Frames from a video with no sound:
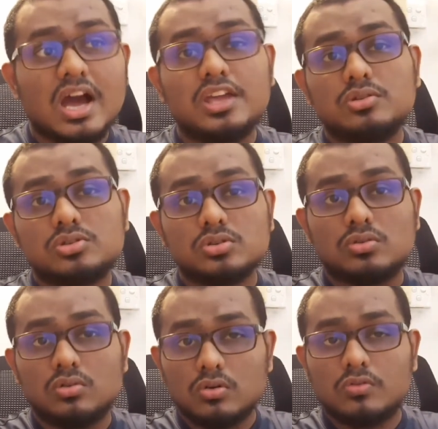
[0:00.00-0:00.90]
I used
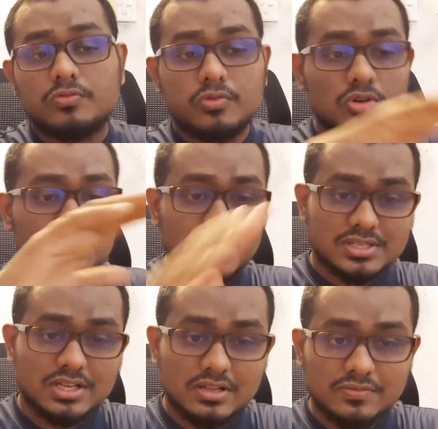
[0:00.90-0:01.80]
to go force
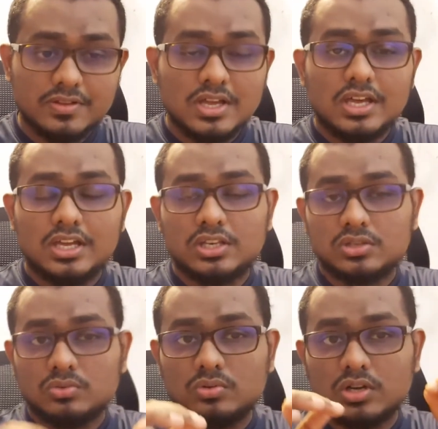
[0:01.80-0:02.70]
myself
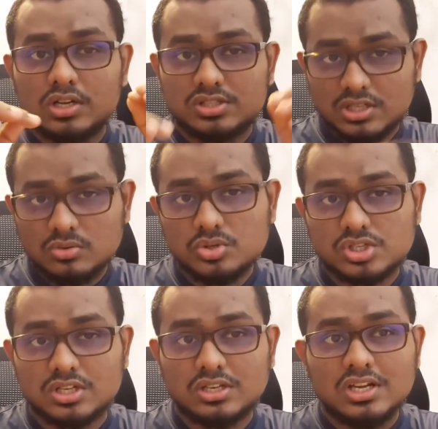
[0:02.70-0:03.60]
into a
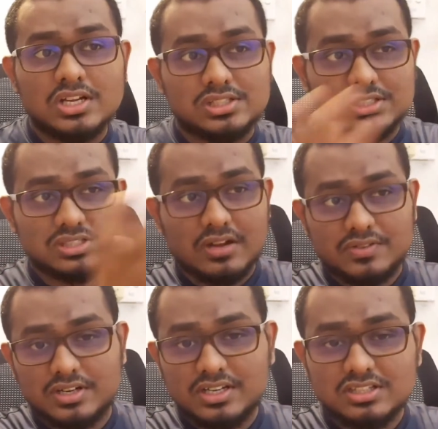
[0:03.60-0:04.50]
solution just
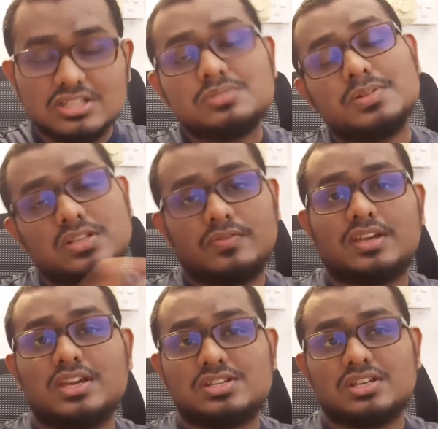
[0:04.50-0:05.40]
after reading the
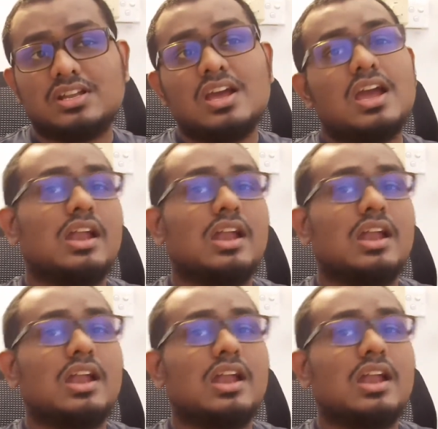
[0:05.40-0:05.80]
specification,